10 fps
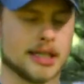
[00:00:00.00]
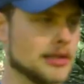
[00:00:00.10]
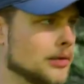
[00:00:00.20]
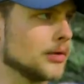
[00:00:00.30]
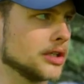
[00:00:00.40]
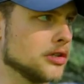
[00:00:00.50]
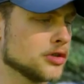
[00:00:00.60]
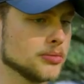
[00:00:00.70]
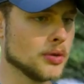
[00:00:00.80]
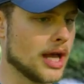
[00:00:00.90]
like a little
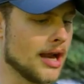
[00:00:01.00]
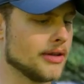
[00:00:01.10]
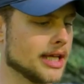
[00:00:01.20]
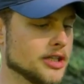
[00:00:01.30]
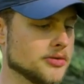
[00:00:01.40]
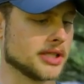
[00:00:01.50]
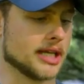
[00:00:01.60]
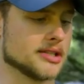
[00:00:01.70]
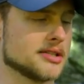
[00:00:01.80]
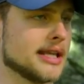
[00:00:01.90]
unusable. Everything else was
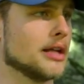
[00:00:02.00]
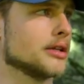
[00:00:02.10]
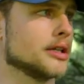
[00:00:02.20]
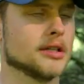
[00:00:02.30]
like stellar. But if